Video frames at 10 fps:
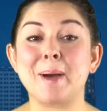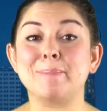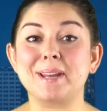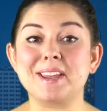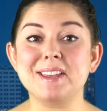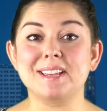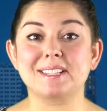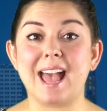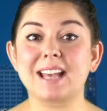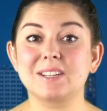company
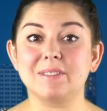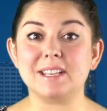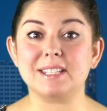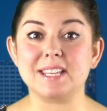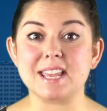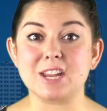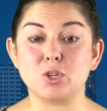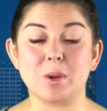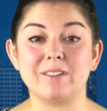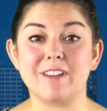is actively
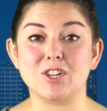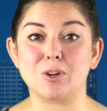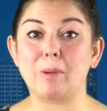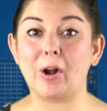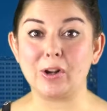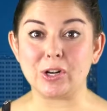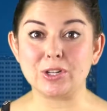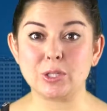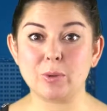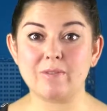seeking joint venture
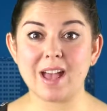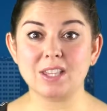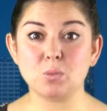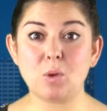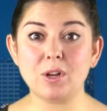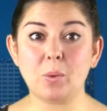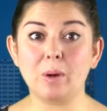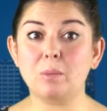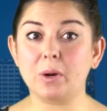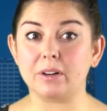partners to advance one
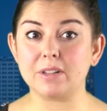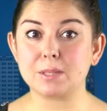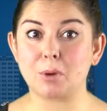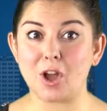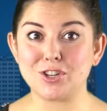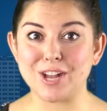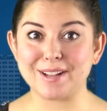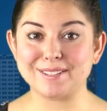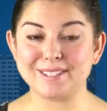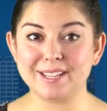or more of its
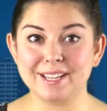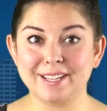projects.